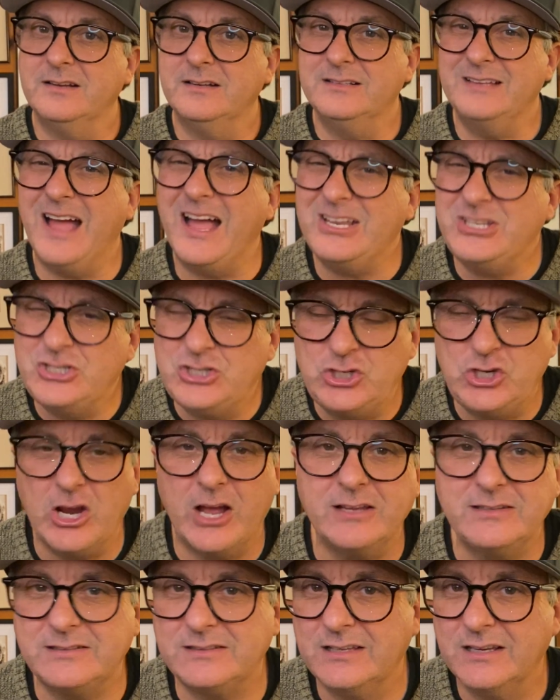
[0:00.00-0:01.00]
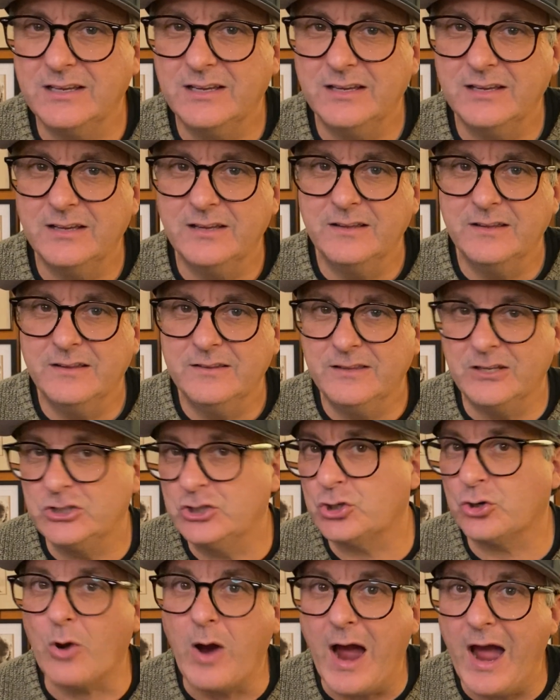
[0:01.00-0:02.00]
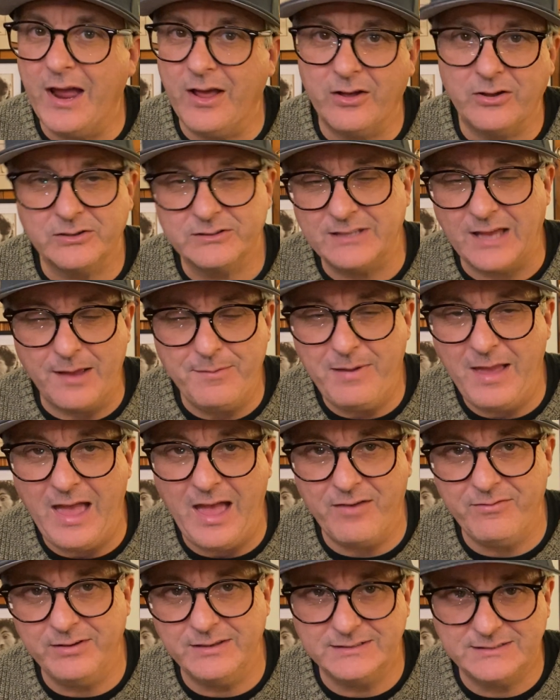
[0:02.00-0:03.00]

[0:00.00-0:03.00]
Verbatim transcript: not just the trials I'm having